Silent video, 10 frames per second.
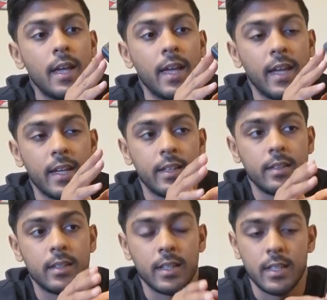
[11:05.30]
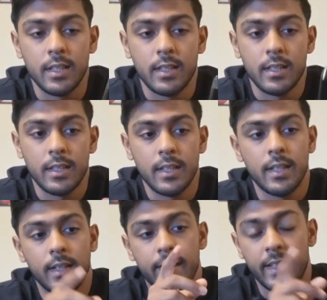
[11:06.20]
and
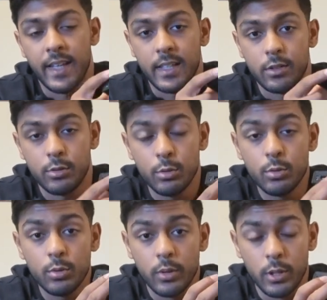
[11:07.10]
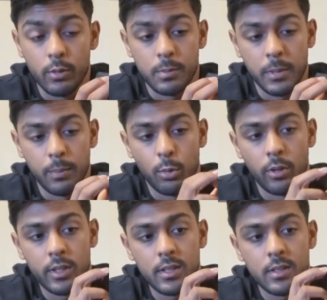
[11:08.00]
it has 2 USB
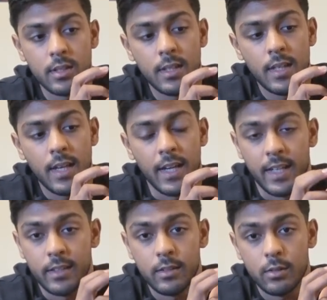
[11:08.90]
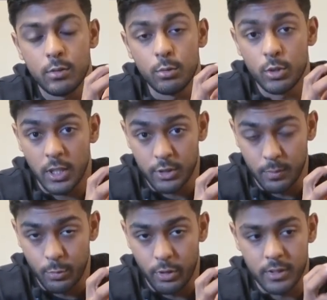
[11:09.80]
ports and 2 charging
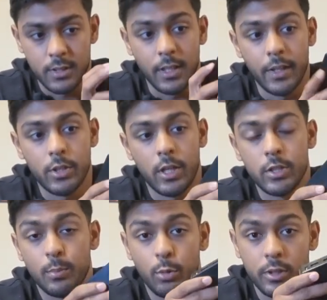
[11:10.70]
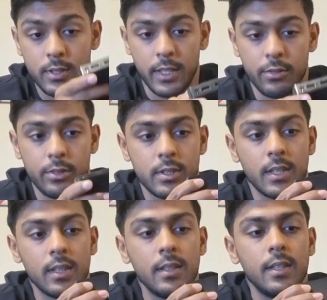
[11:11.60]
ports. Now, the charging ports are
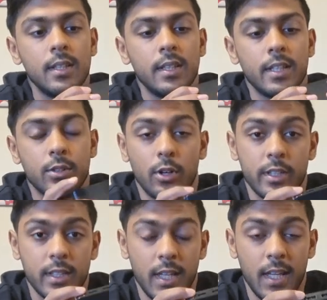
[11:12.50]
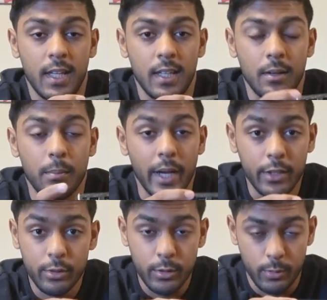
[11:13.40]
interesting. It's got a
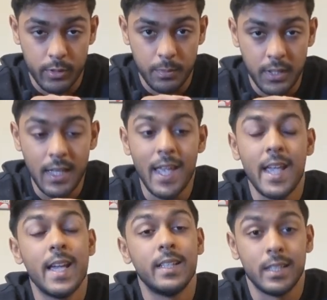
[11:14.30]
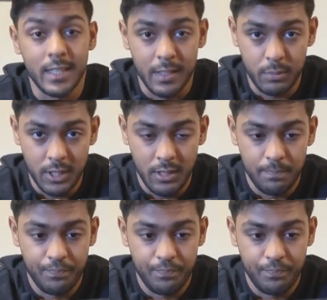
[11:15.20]
micro USB and a Type-C.